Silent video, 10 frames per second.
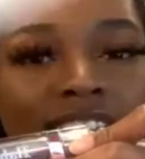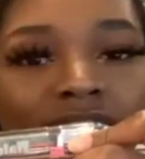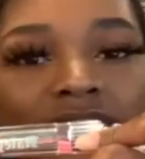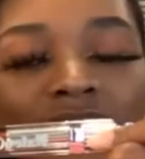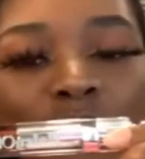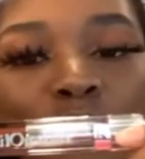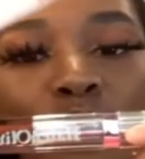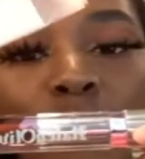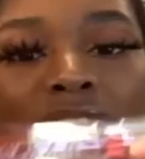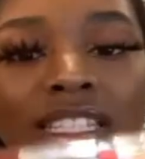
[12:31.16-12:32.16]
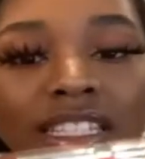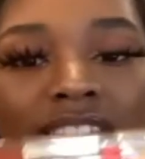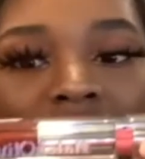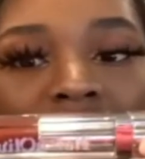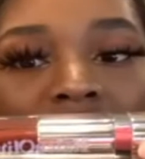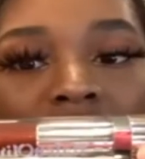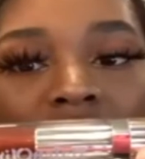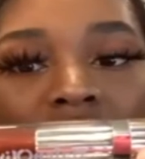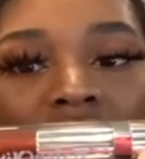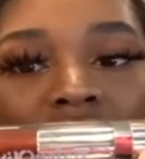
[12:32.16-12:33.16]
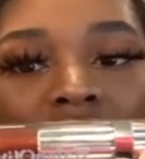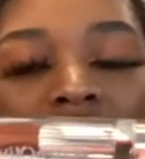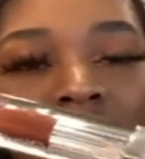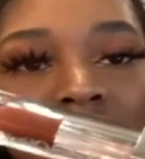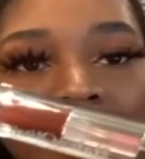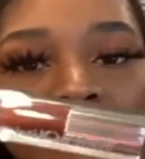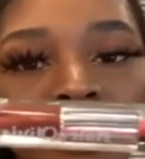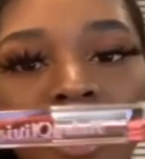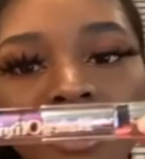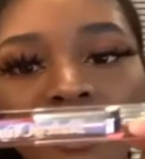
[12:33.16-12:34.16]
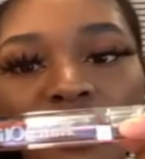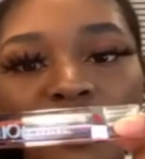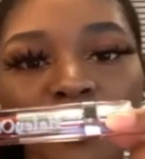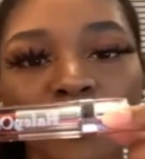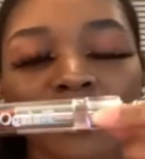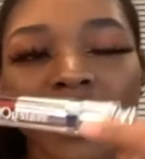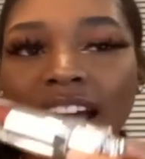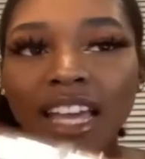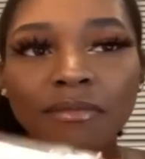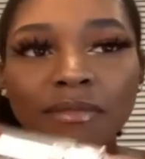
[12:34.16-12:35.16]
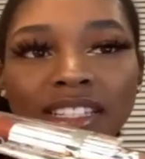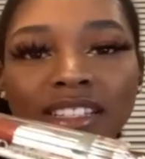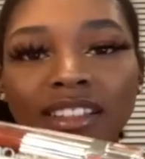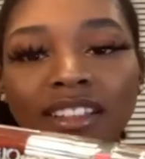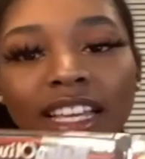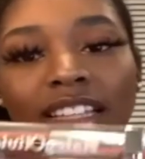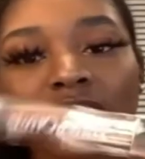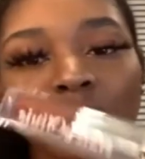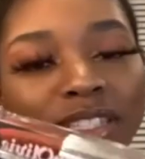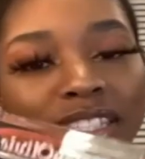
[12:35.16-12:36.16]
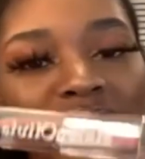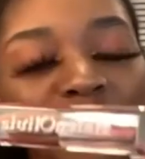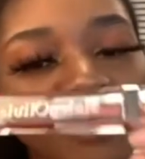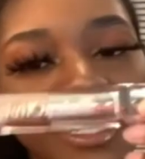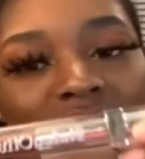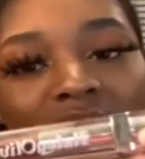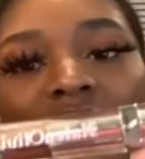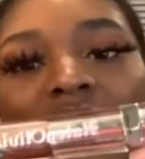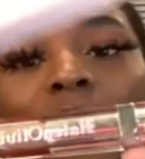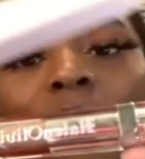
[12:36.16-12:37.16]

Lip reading: a simple but sleek lip gloss tube that kind of makes it look like lipstick, but it's not.